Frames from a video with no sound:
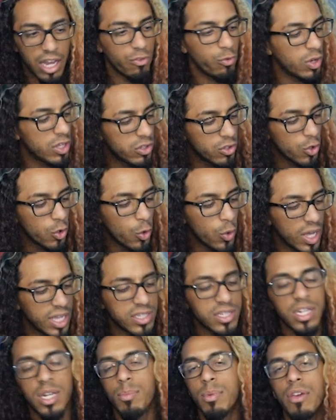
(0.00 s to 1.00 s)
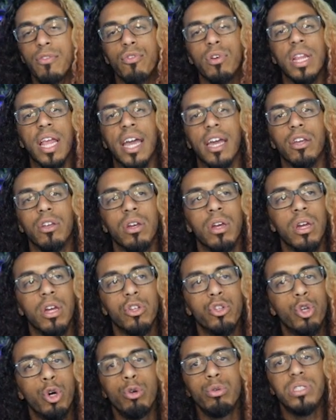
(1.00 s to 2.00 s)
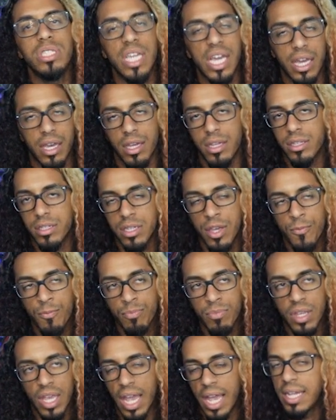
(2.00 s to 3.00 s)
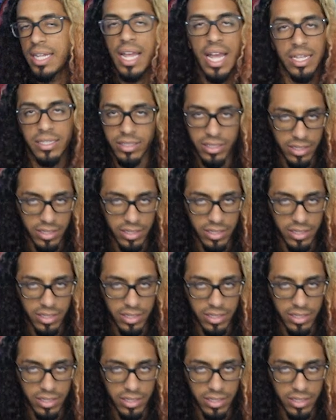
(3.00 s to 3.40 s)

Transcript: And if we do, it's going to be for like two seconds, and that's